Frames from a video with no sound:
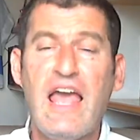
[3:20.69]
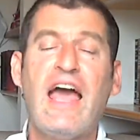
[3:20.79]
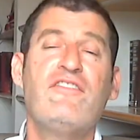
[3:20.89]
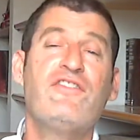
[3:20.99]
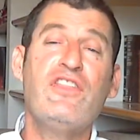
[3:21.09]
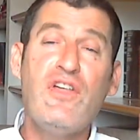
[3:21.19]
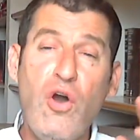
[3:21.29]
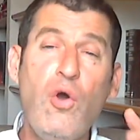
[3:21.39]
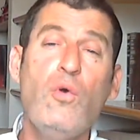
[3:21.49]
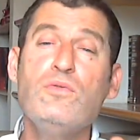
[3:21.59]
And for
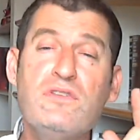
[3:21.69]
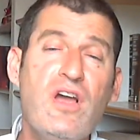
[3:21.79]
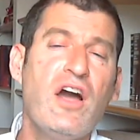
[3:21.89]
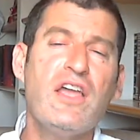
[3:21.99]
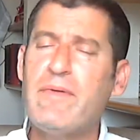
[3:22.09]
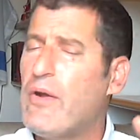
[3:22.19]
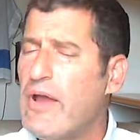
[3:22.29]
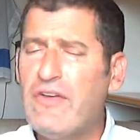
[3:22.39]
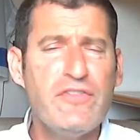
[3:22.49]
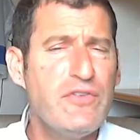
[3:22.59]
those Goyim,
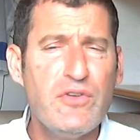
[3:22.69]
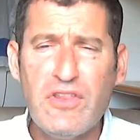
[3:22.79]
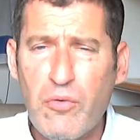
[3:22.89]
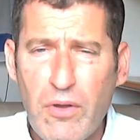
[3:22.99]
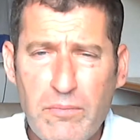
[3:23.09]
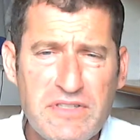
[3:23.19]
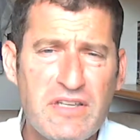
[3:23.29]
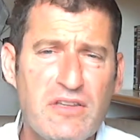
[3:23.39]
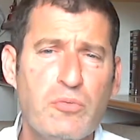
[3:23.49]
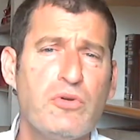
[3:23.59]
however few they are, 1%
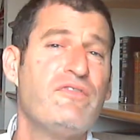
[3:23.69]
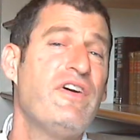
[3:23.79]
of the world,